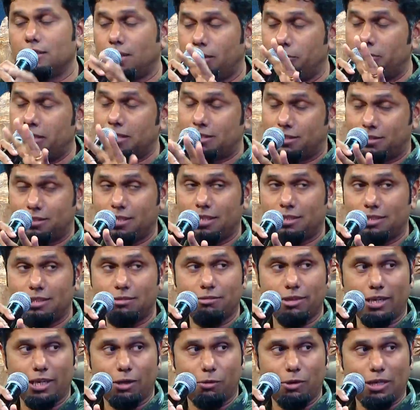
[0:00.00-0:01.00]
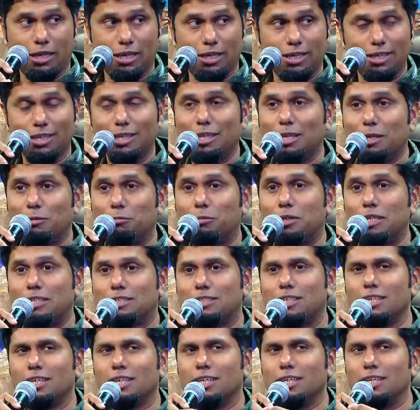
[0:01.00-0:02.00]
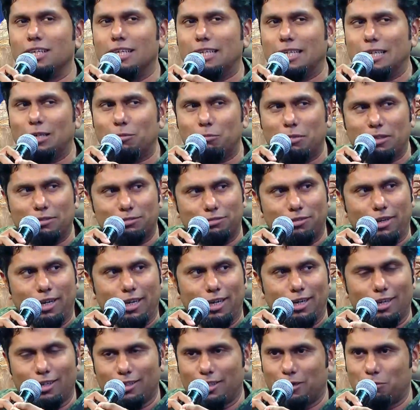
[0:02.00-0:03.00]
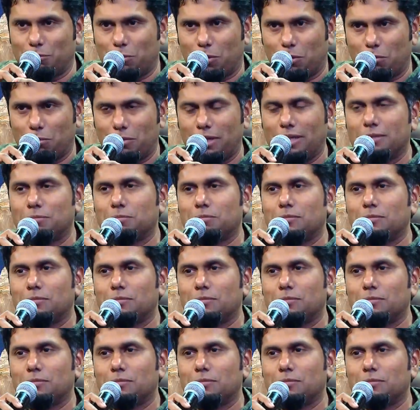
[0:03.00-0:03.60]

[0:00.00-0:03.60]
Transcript: I mean, it's changing very quickly, but it's still a little bit friendlier than Bombay.